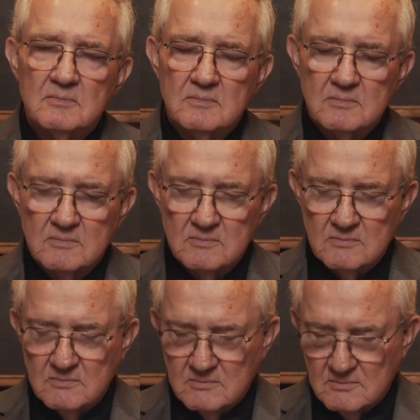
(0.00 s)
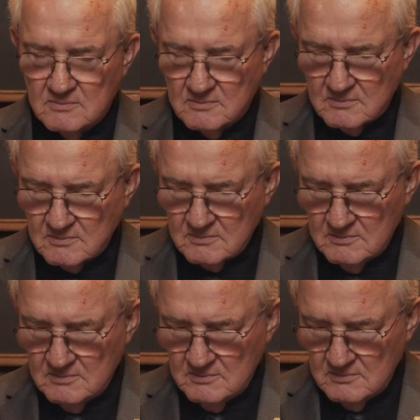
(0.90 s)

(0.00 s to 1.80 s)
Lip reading: [no speech]